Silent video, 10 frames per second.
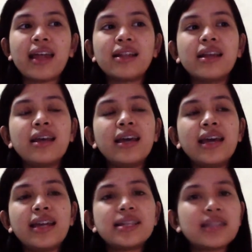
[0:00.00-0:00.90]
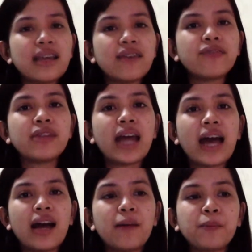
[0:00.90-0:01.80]
and it is safe
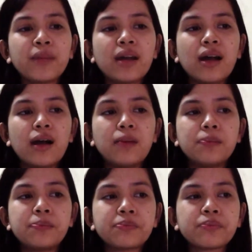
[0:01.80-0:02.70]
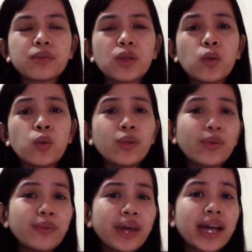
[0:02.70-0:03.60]
na
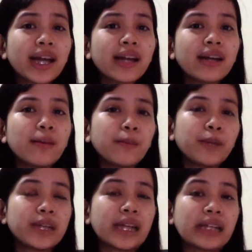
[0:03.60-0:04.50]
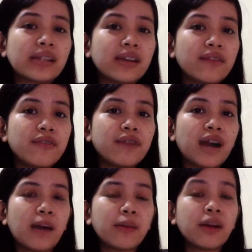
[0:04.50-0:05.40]
we wear protective
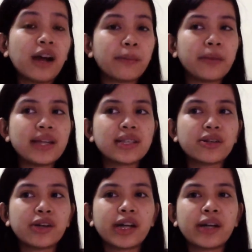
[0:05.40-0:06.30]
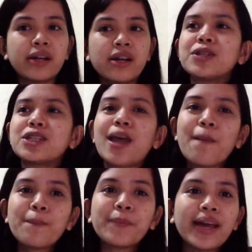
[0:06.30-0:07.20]
garments. Or
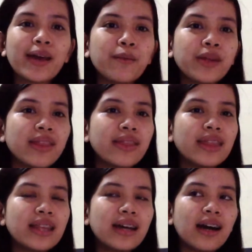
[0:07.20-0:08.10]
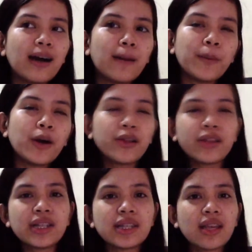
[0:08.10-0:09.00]
syempre with
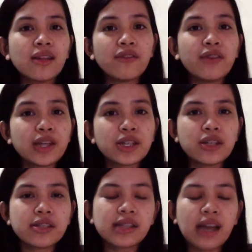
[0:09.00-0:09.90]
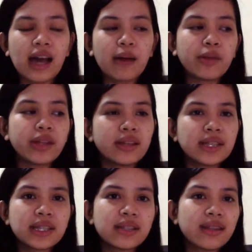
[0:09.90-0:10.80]
all these innovations nga, with
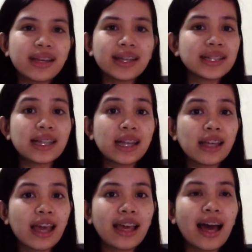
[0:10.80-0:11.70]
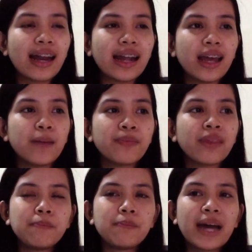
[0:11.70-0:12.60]
these things na nangyayari,
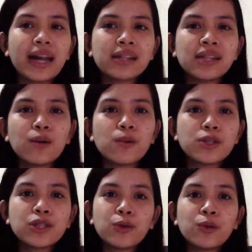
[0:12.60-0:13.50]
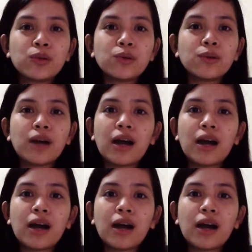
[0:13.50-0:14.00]
parang nauso yung